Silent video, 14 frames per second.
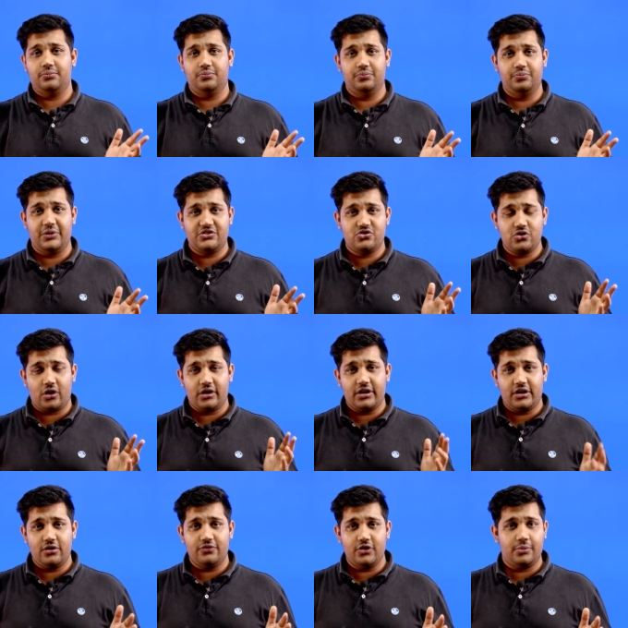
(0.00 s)

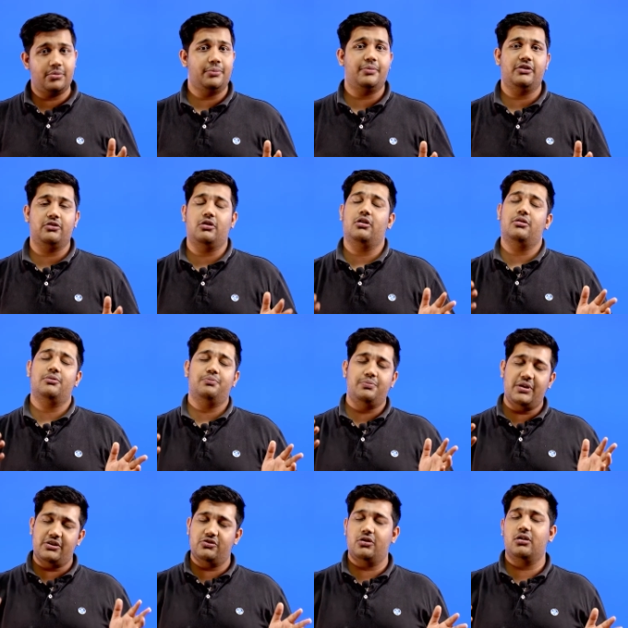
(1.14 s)
majority of your preparation or a
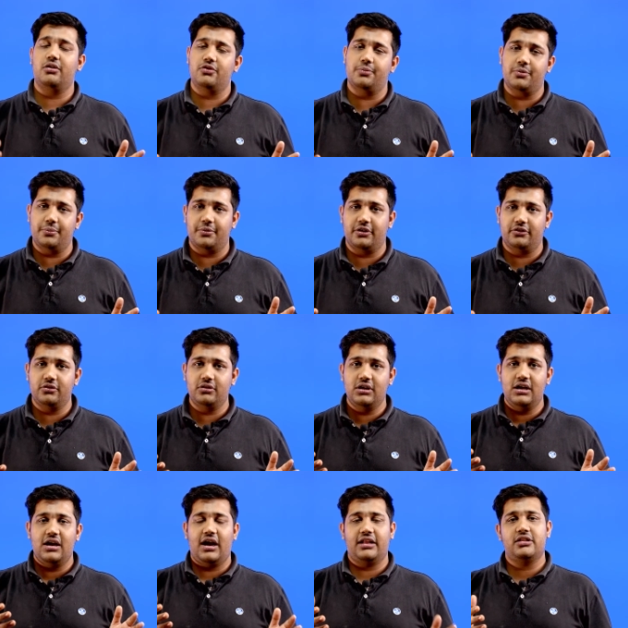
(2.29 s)
big chunk of your preparation
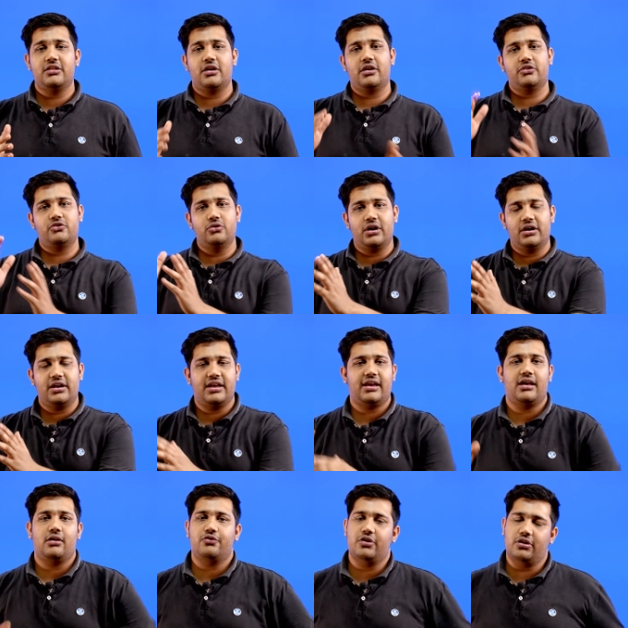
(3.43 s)
and then the rest you can take
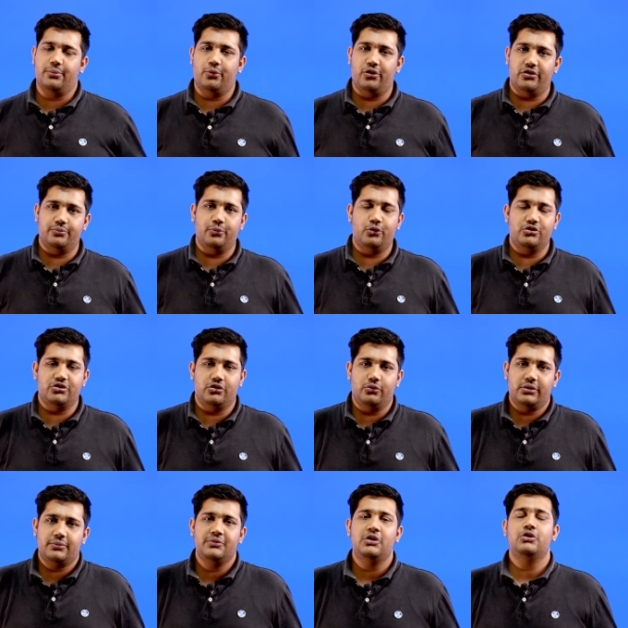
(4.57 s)
care after boards, boards are
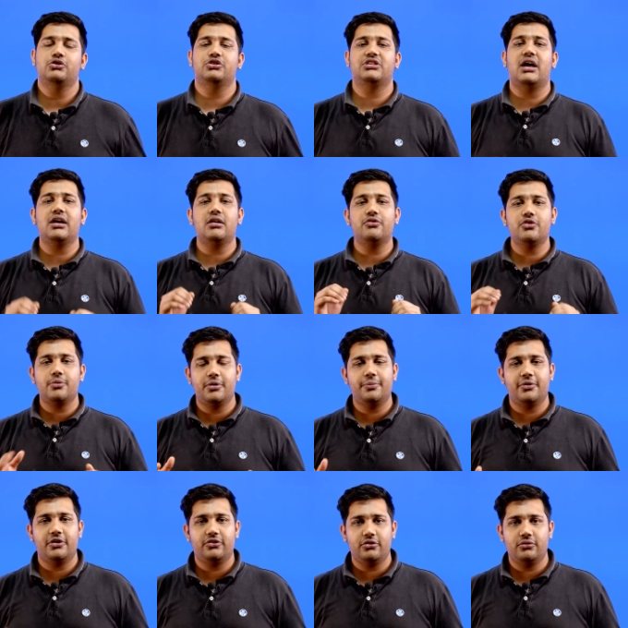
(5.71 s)
over. So start off your
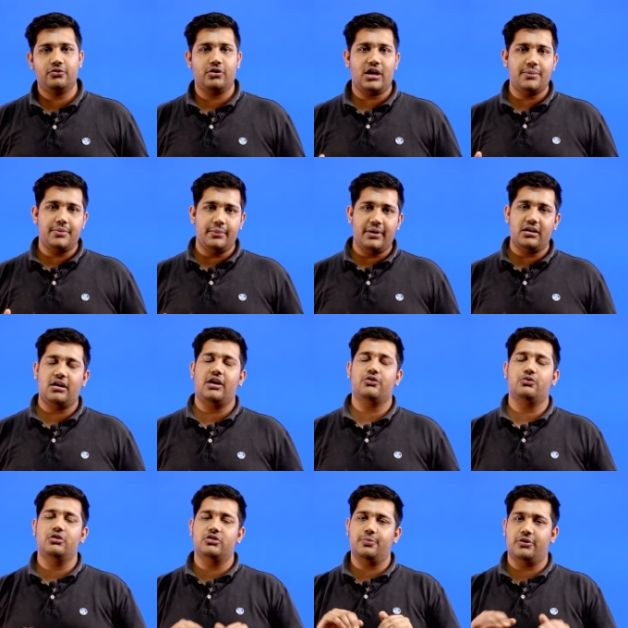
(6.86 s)
preparation for IPMAT as
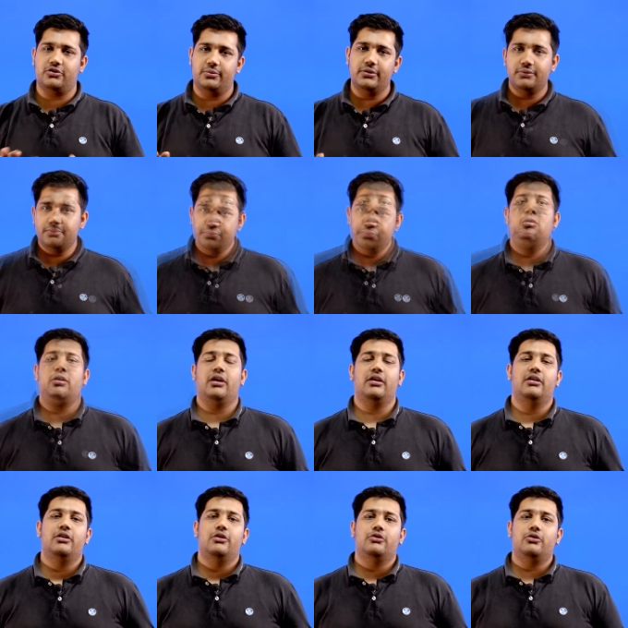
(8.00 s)
soon as possible. Okay,
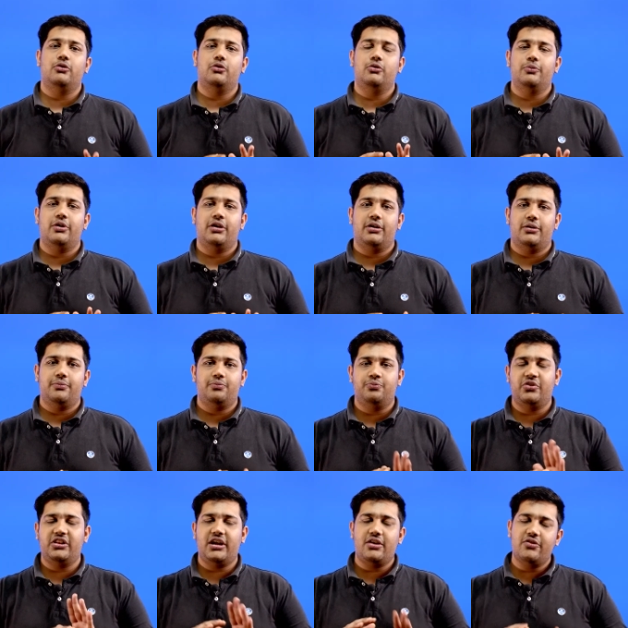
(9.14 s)
so uh,
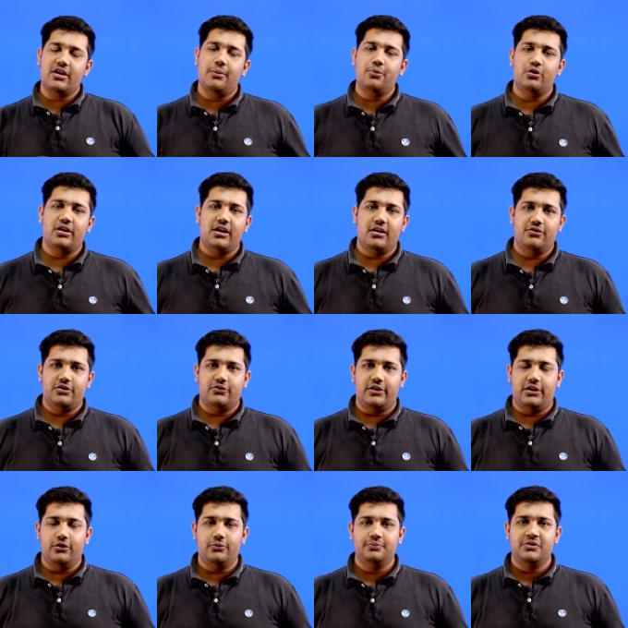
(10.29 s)
with that we come to the end of this
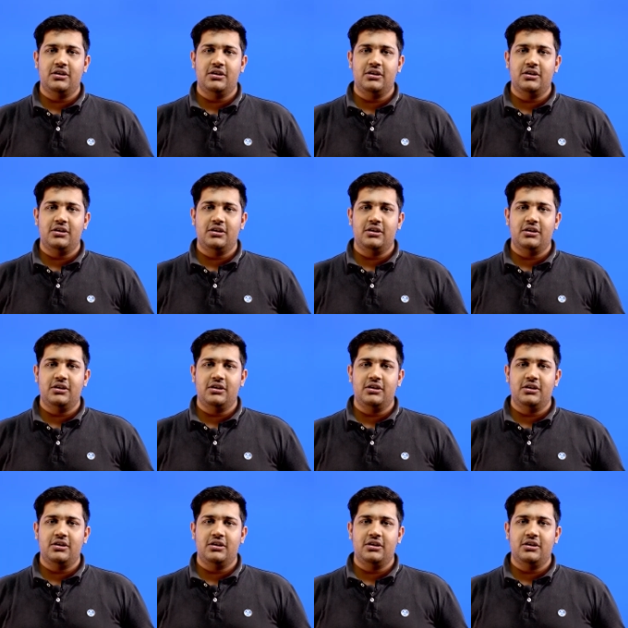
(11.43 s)
video.